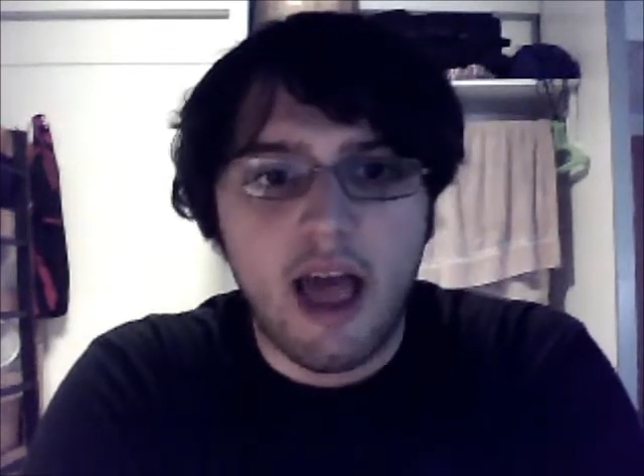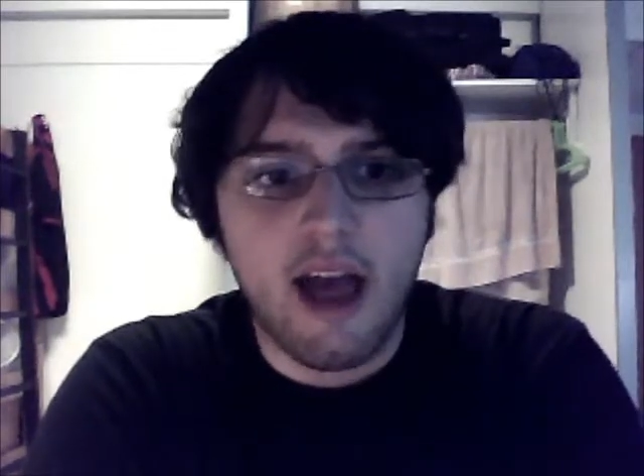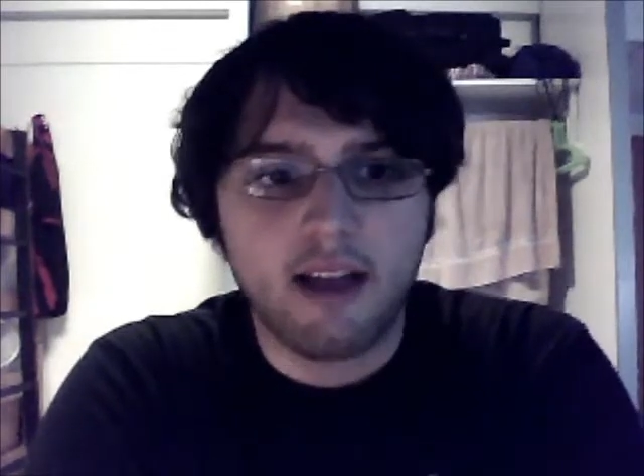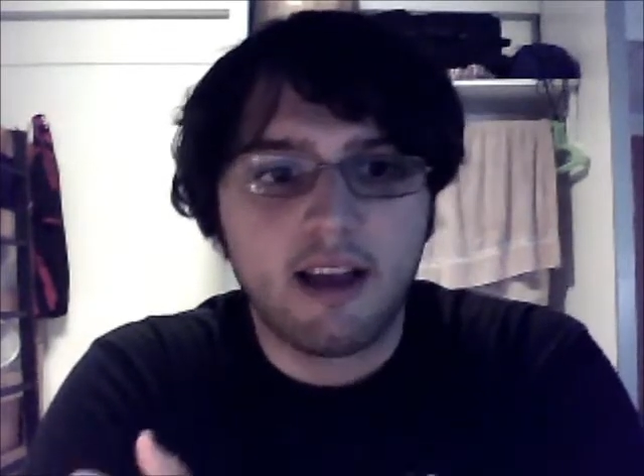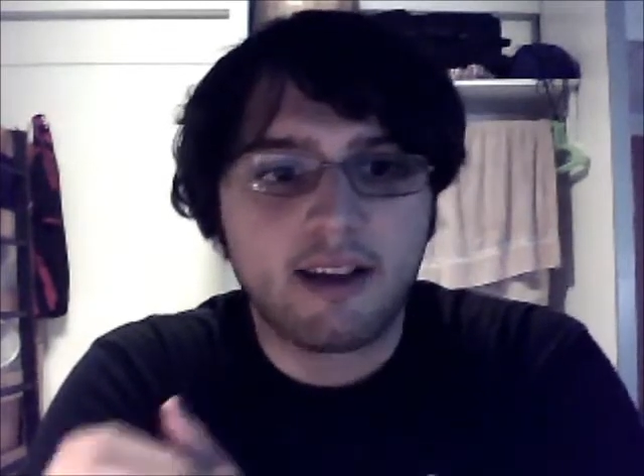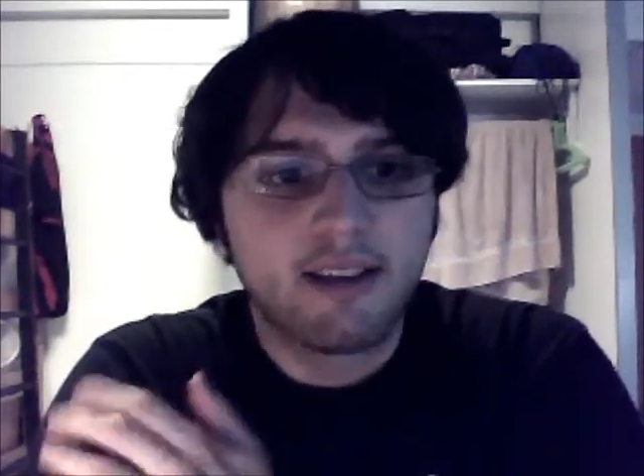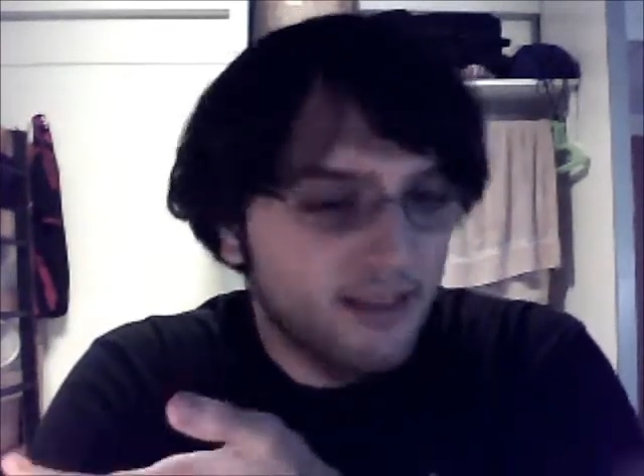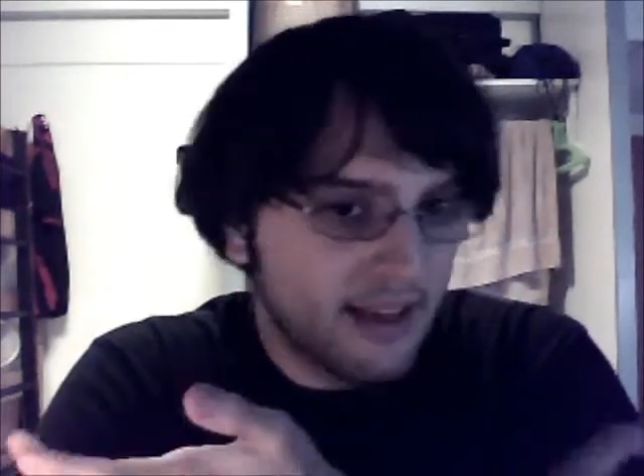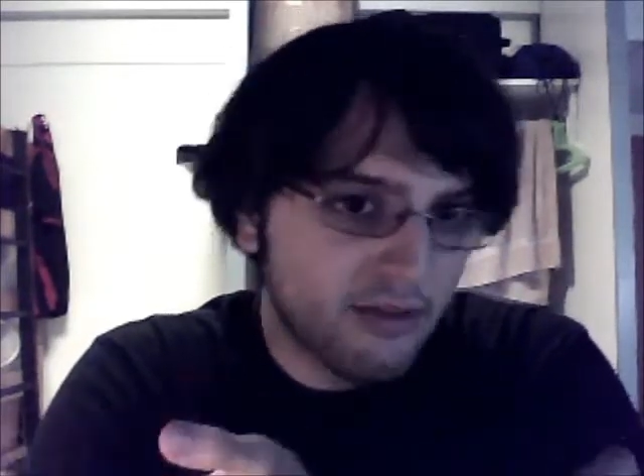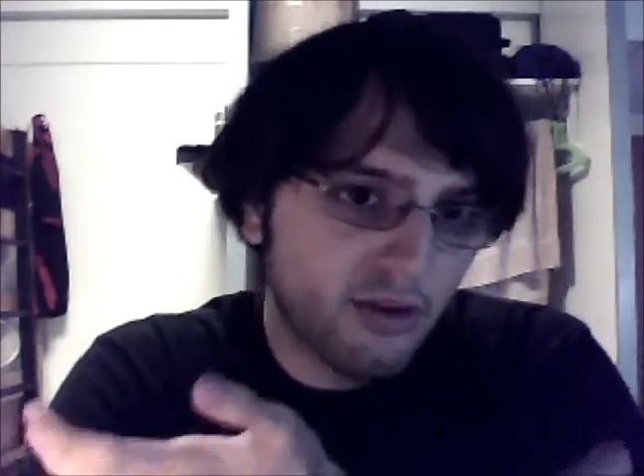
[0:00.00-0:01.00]
And that
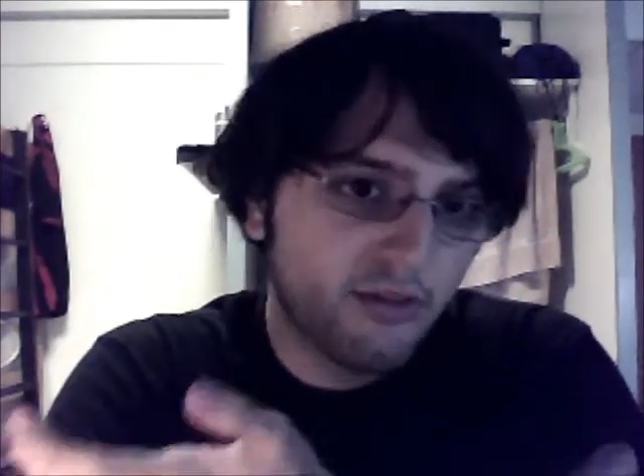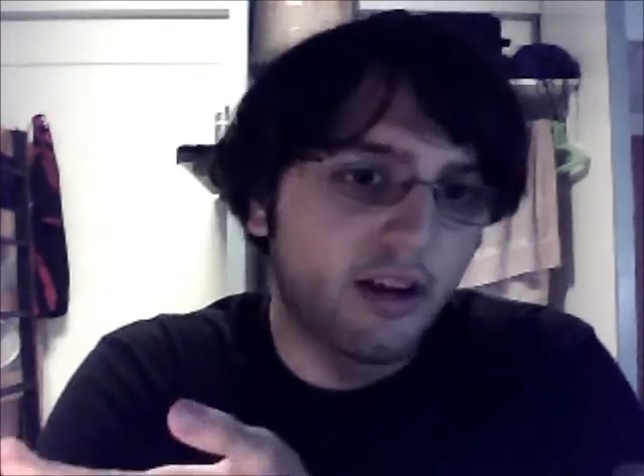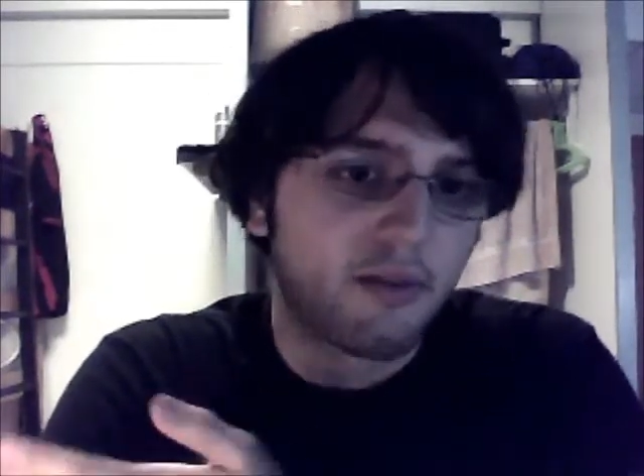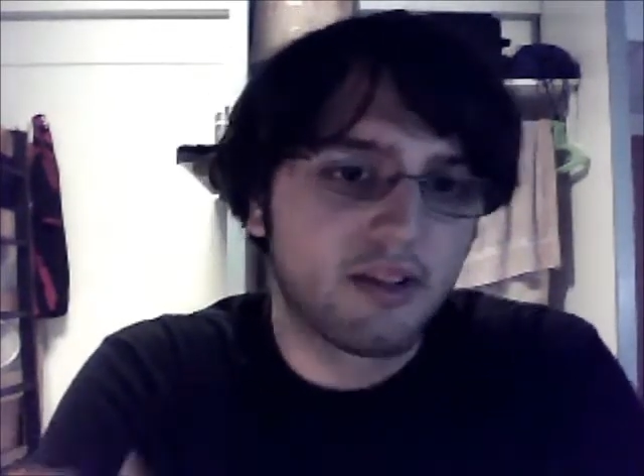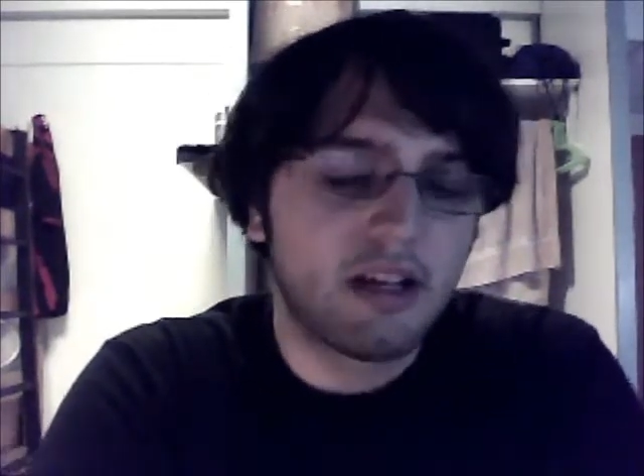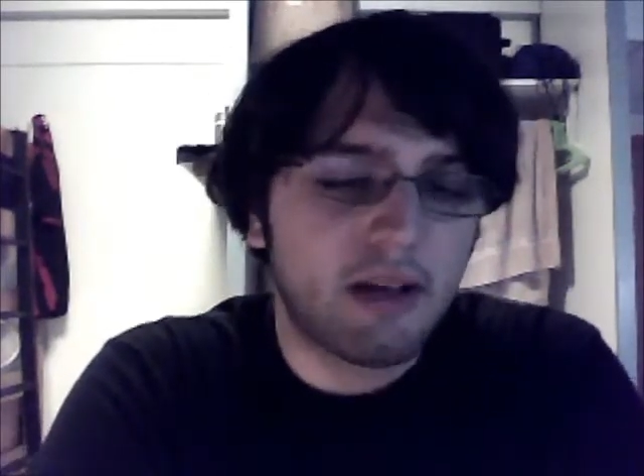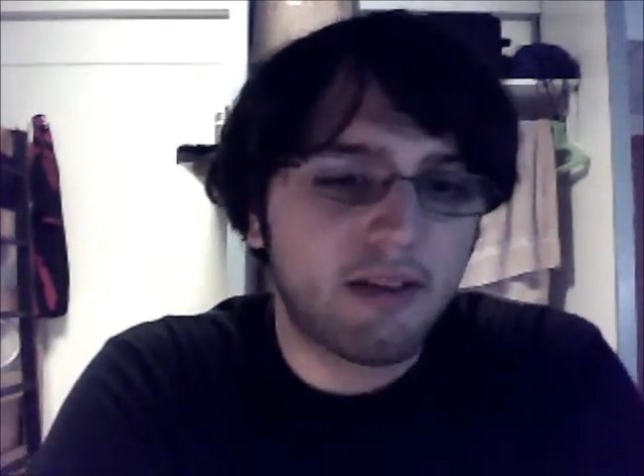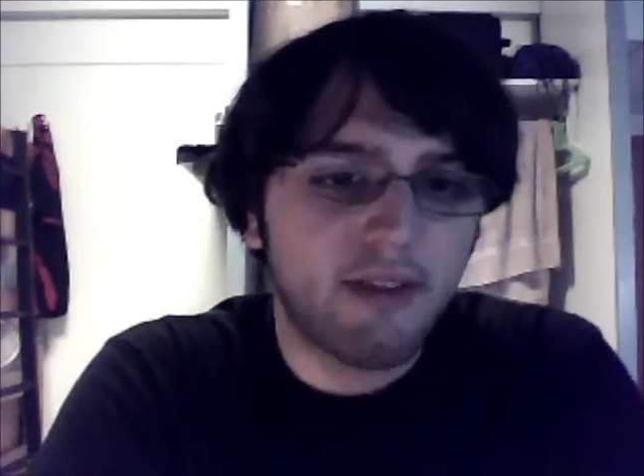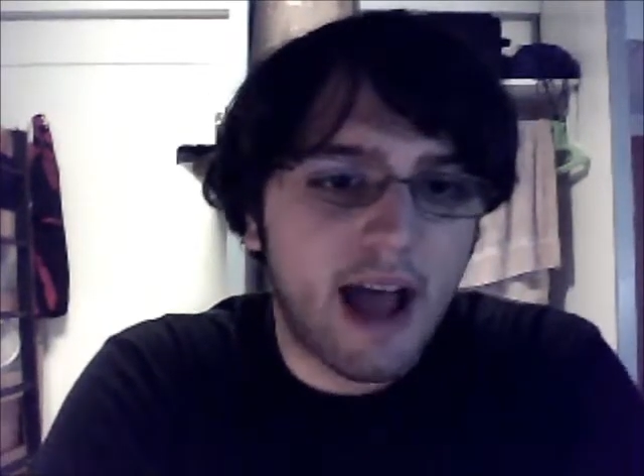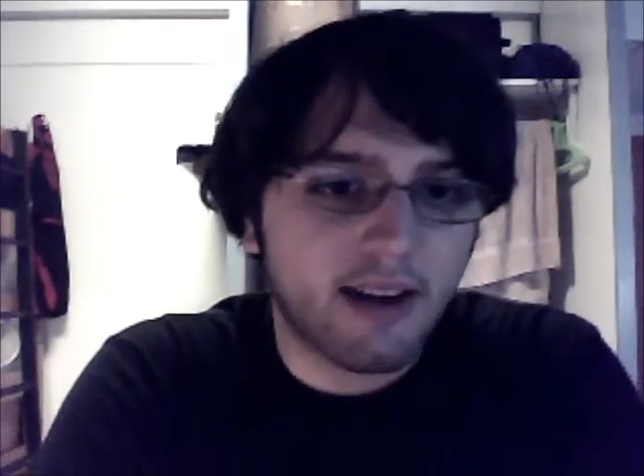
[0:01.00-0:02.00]
that's sort of like a redeeming
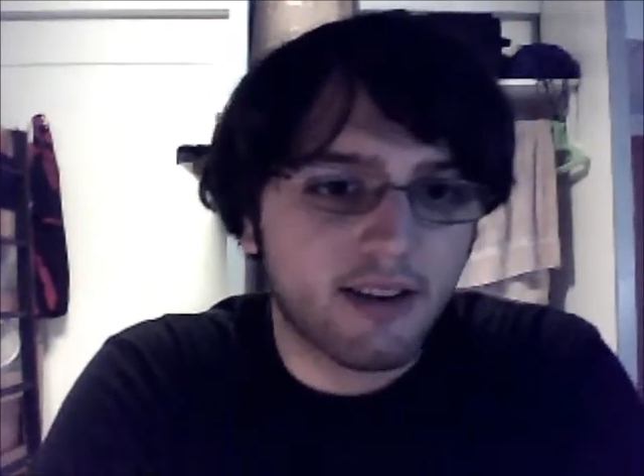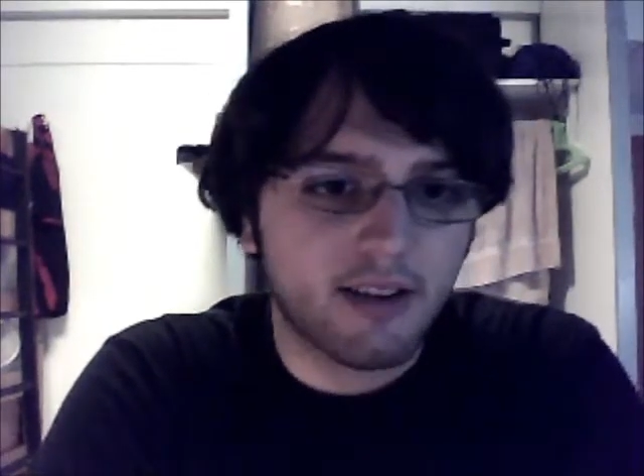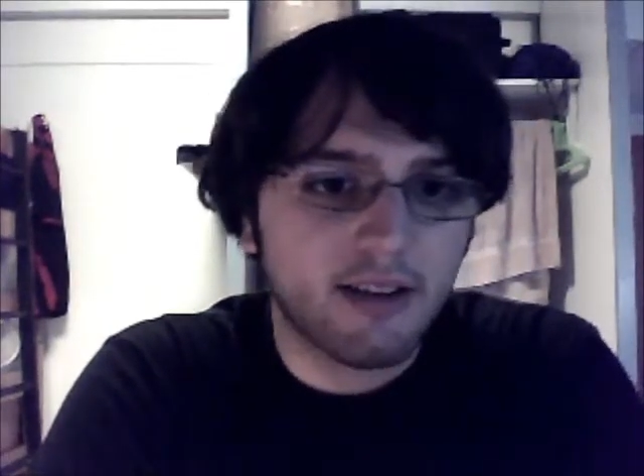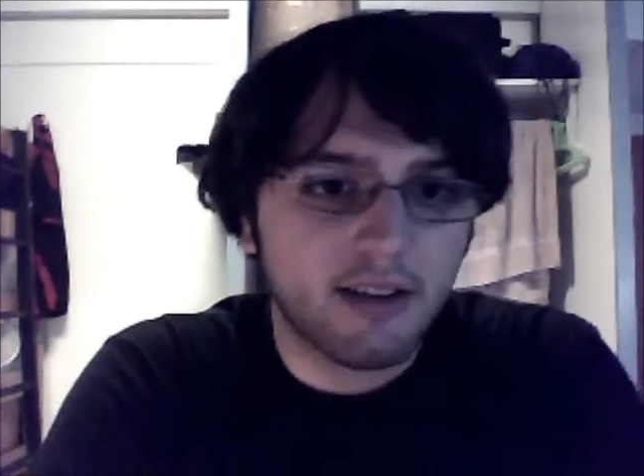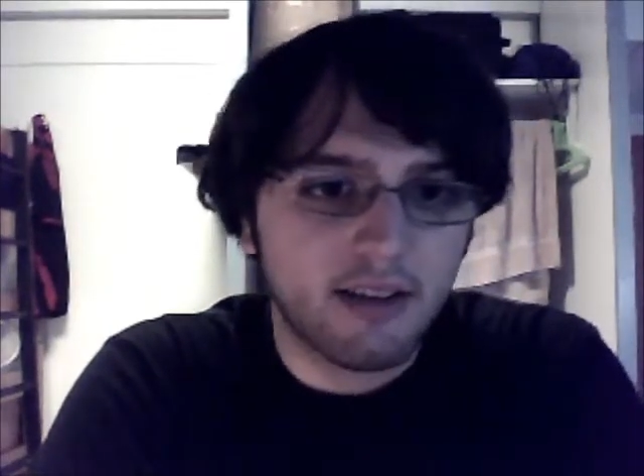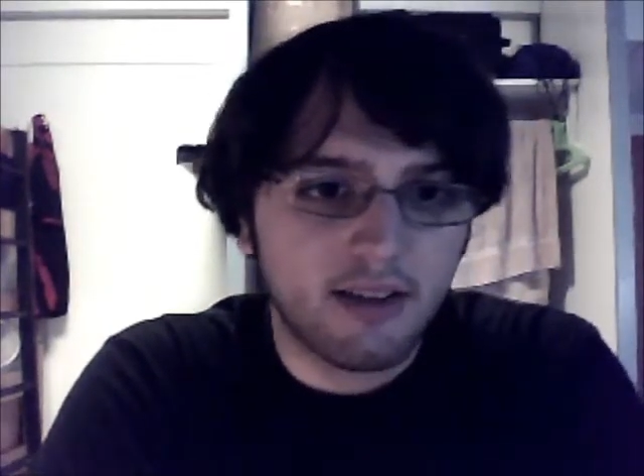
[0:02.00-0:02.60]
factor